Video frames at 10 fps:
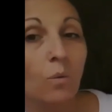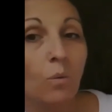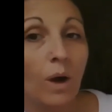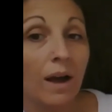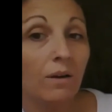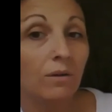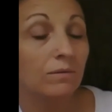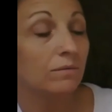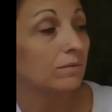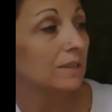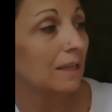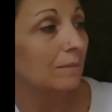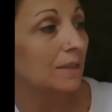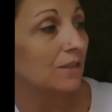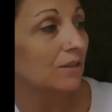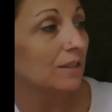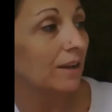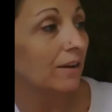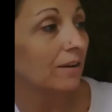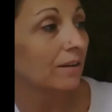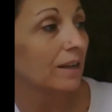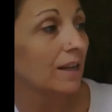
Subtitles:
"Wow," said Mr. Slinger.